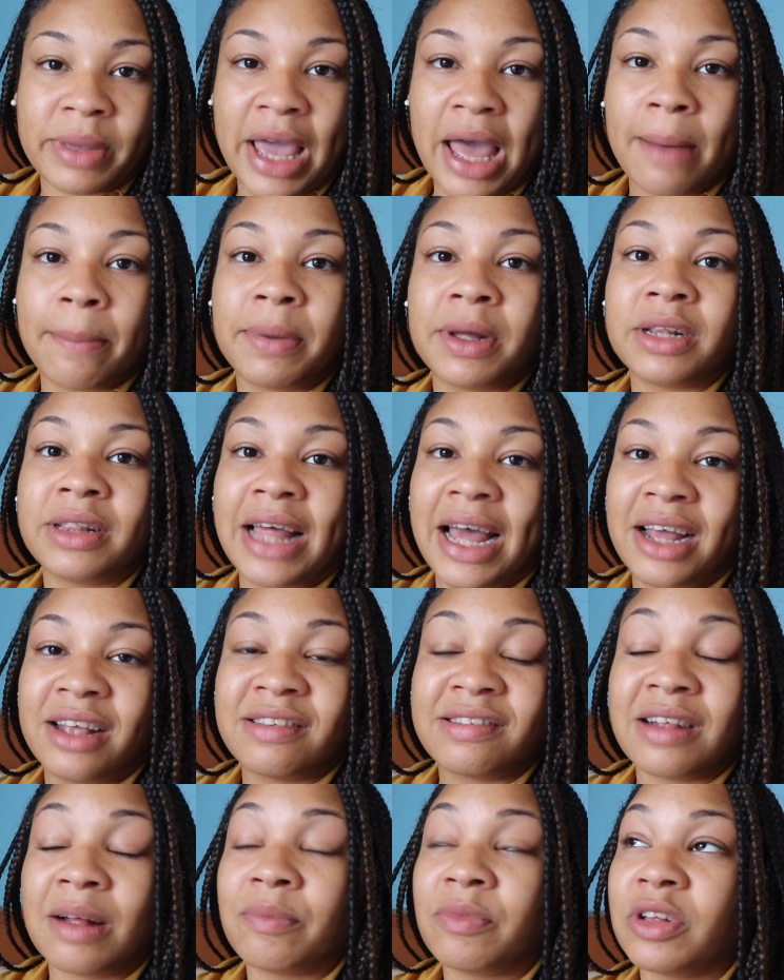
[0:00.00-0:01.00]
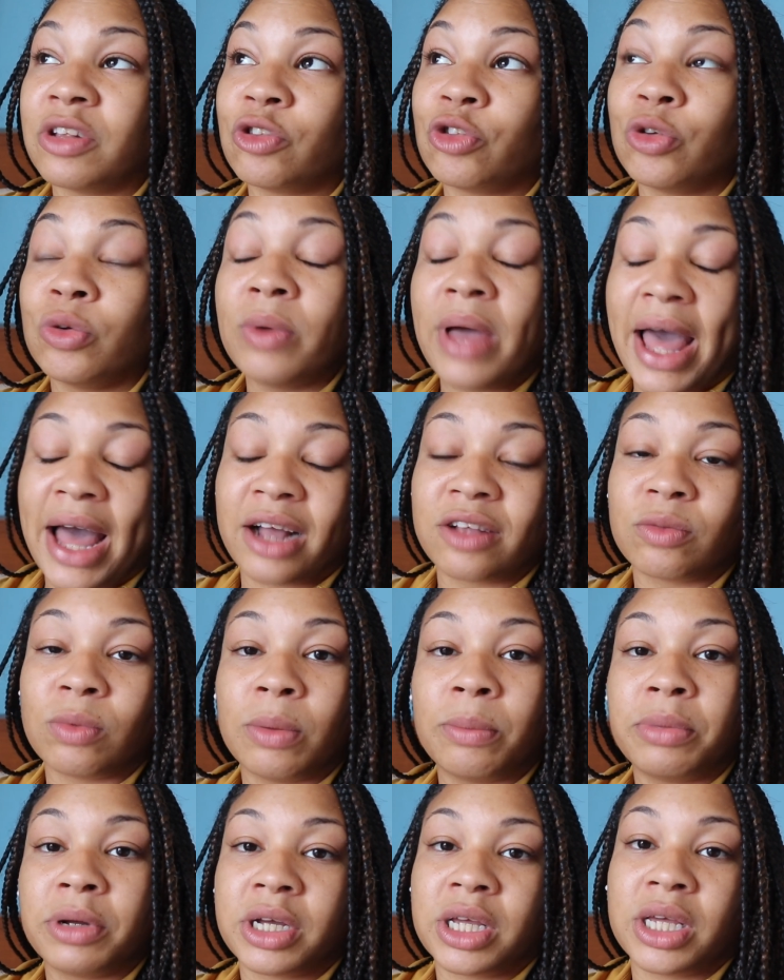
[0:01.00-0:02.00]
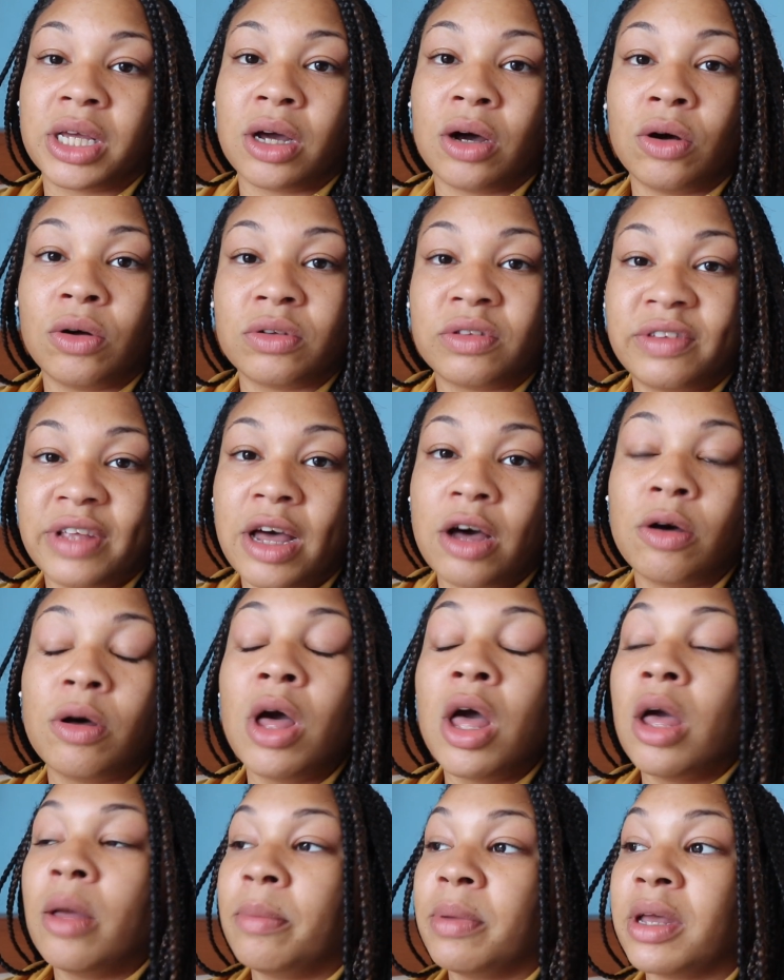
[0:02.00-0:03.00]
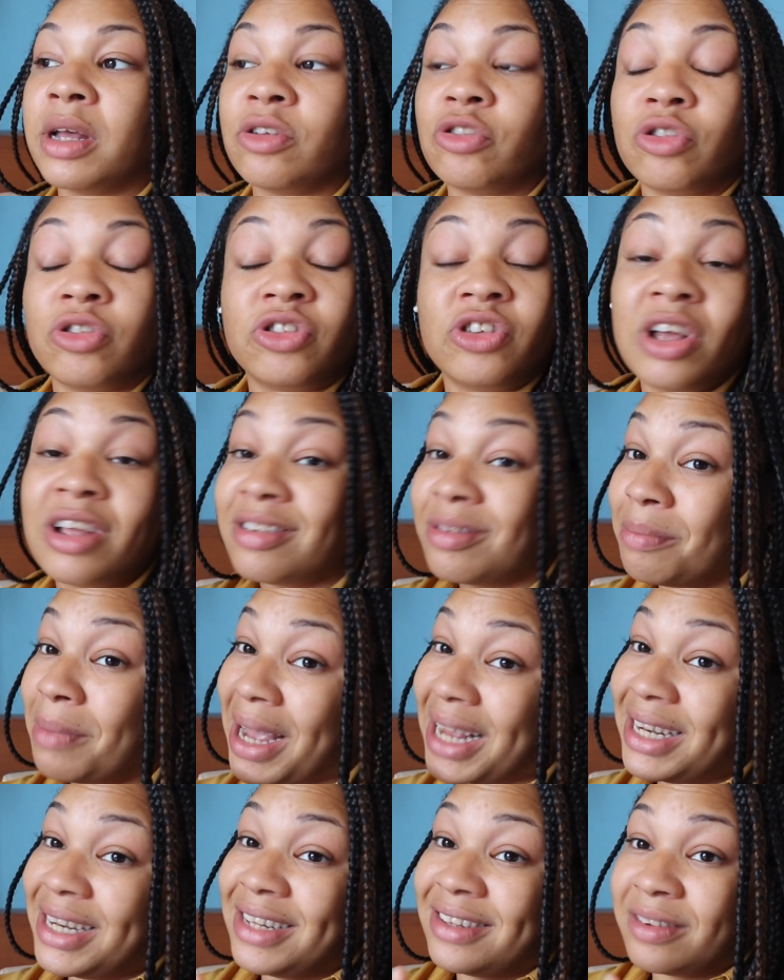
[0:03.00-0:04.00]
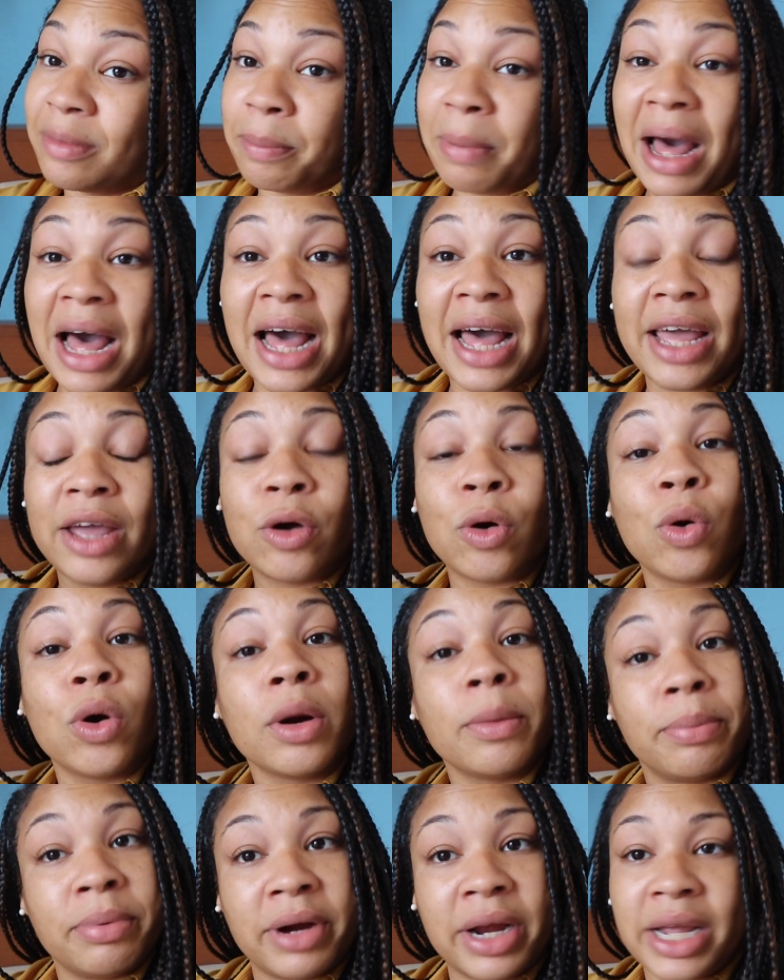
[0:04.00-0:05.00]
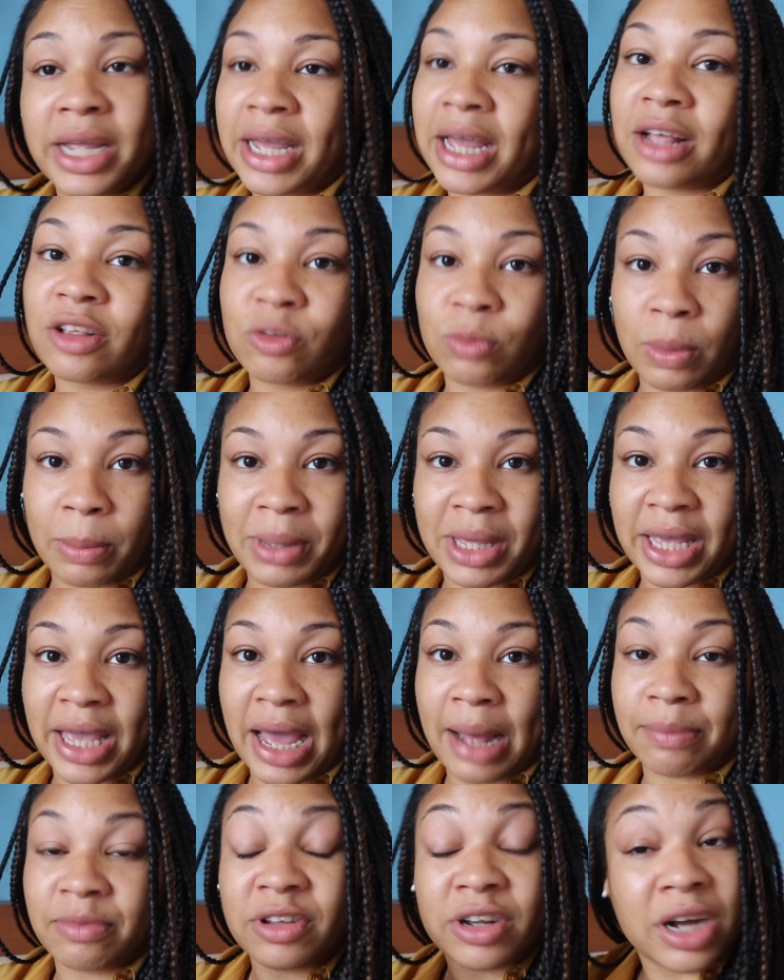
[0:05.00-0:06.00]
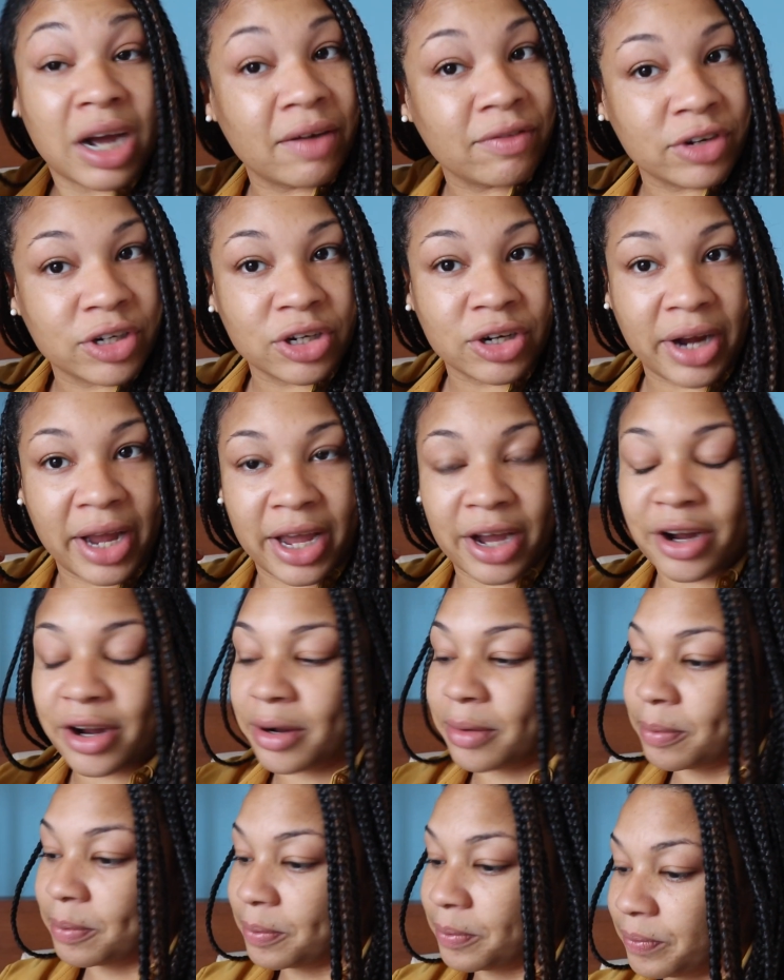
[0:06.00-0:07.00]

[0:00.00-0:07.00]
cap, but that is something to ask when booking a hotel because you just might need to buy or bring a swimming cap to cover your hair.